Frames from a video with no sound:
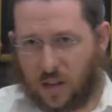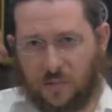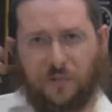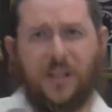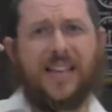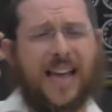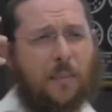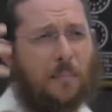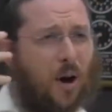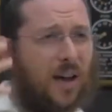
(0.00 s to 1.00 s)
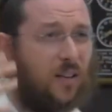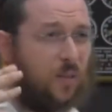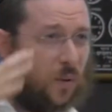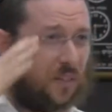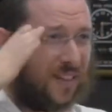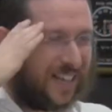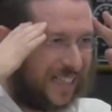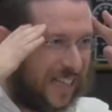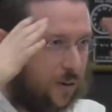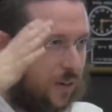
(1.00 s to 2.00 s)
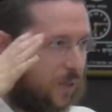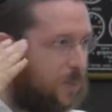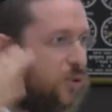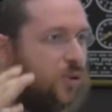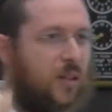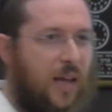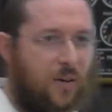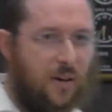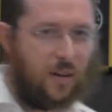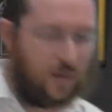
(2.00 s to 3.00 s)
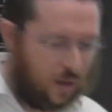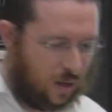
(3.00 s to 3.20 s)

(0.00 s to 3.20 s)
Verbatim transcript: filling our mind with clarity, spiritual clarity,